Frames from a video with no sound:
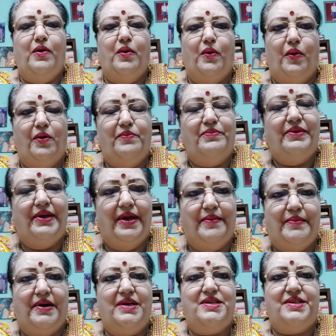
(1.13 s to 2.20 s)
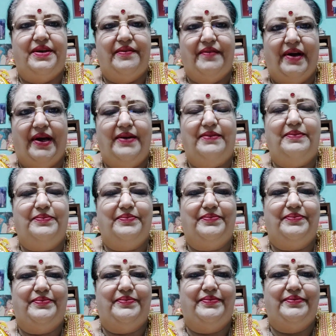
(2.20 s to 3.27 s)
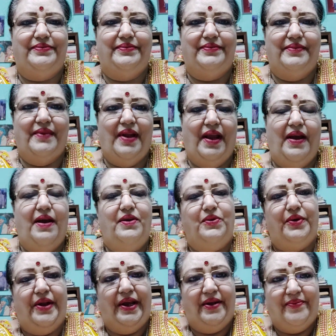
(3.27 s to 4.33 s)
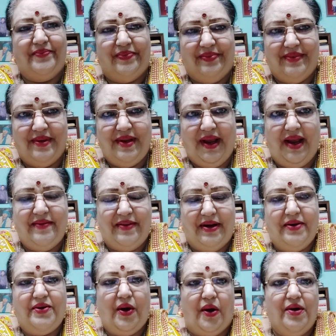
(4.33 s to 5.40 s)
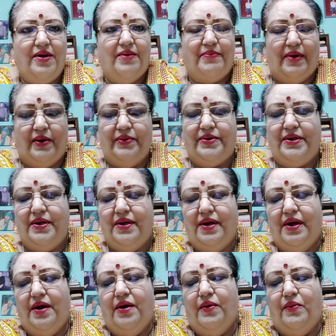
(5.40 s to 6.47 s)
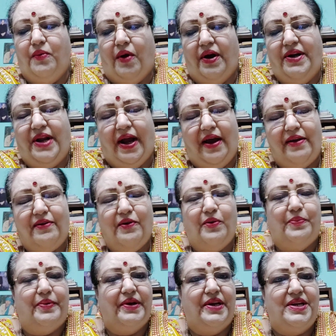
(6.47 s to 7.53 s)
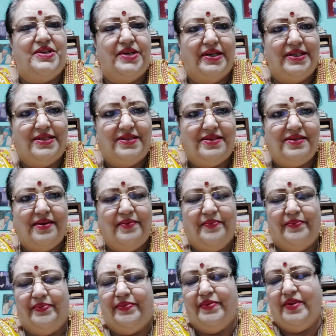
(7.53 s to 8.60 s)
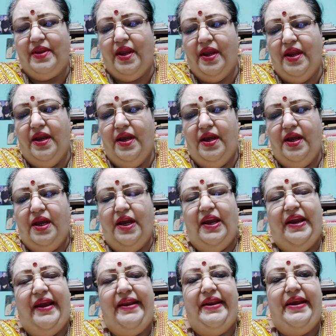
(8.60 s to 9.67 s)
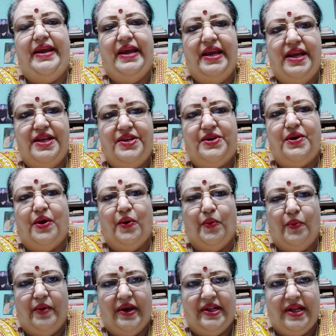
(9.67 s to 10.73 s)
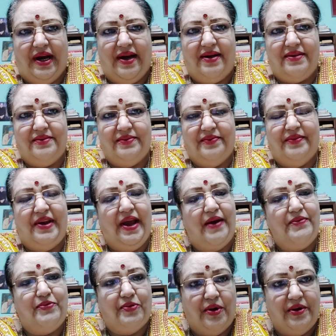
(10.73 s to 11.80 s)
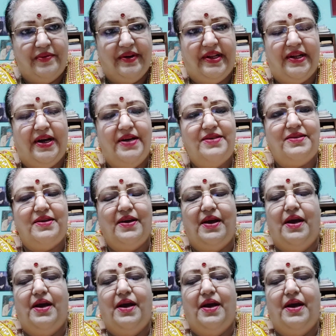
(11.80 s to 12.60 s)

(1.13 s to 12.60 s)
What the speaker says: Om Namah Shivaya. Today I will talk about what are Upanishads. In each Veda, we have 4 Vedas: